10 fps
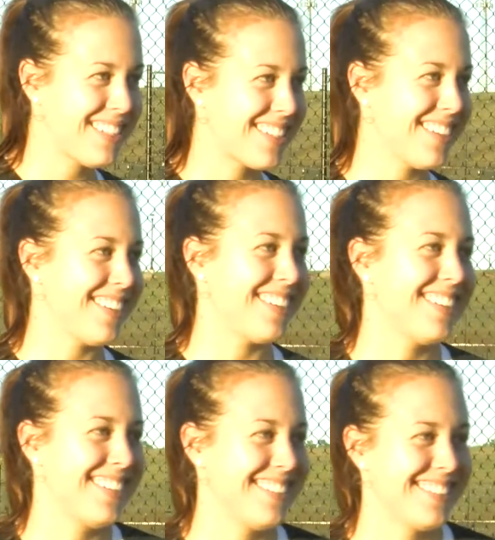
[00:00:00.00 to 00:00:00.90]
It's good.
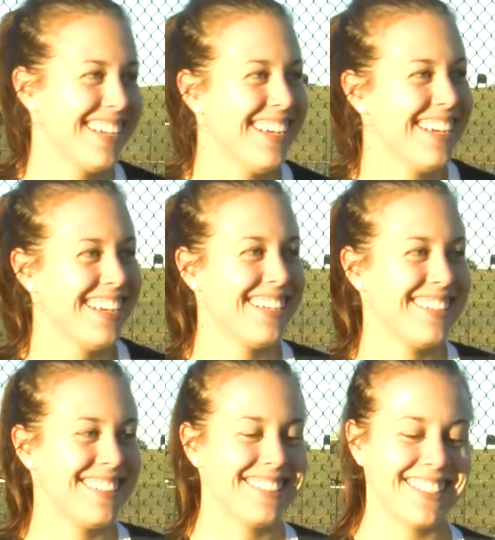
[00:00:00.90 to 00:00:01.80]

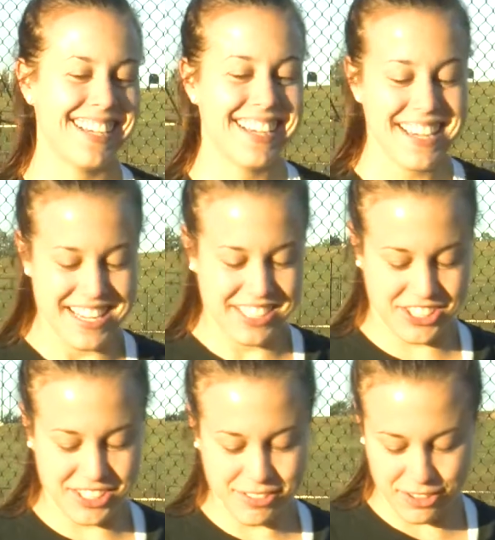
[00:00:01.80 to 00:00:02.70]
It's like
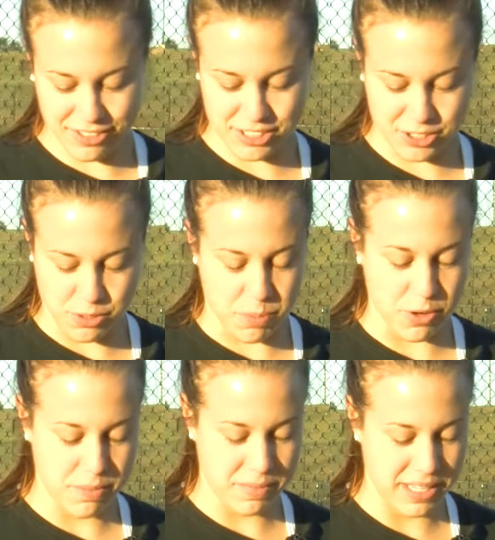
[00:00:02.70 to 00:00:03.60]
she would always
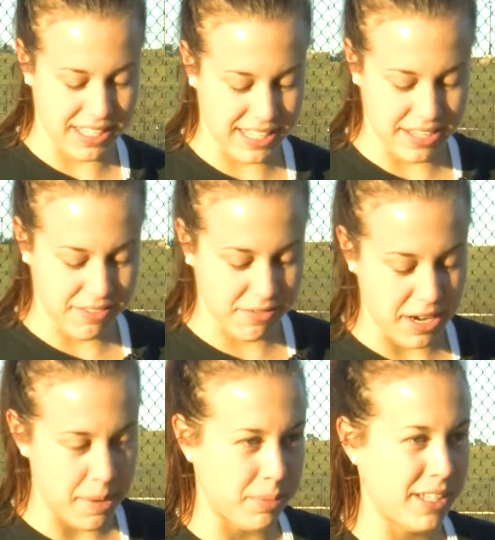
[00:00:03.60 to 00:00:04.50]
support me. Like even when
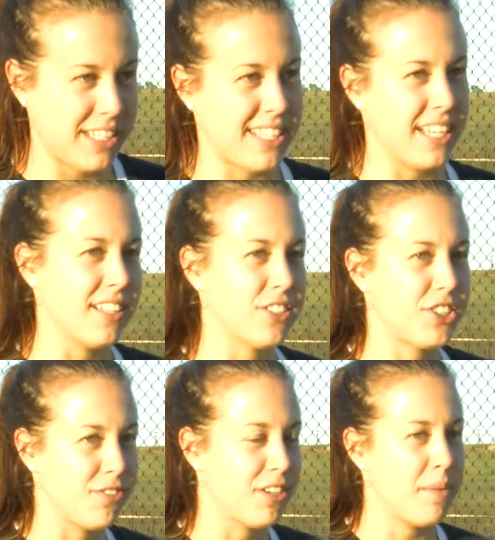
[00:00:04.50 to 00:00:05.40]
I play singles,
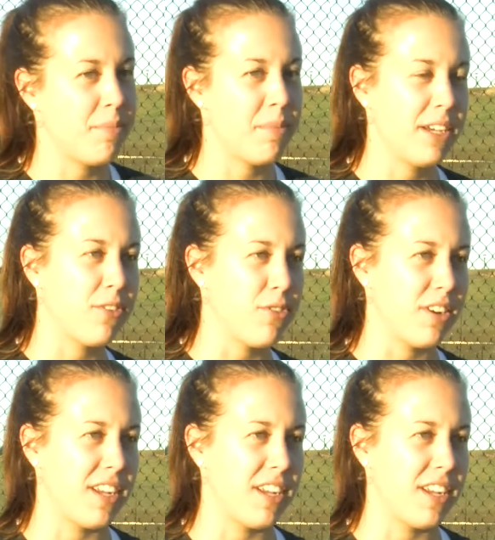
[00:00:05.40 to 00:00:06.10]
she would come on my court.